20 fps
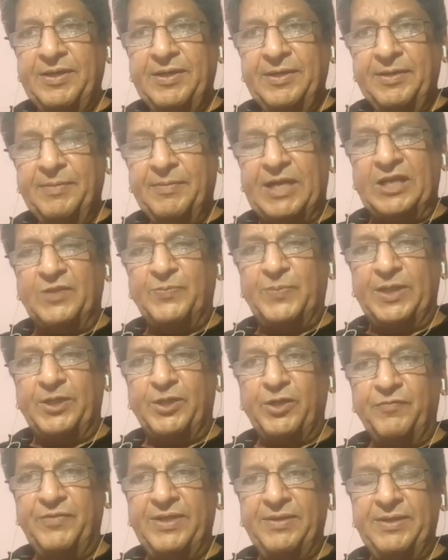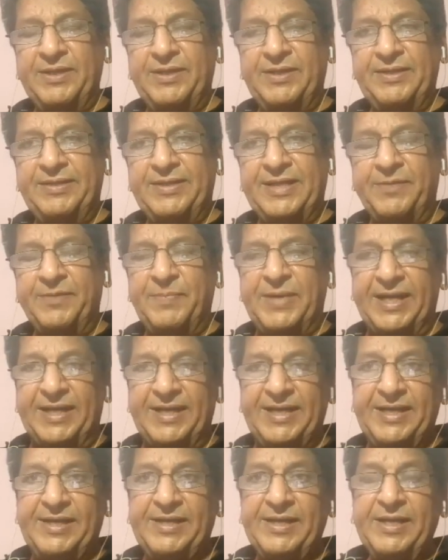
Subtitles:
aspect of that magnet.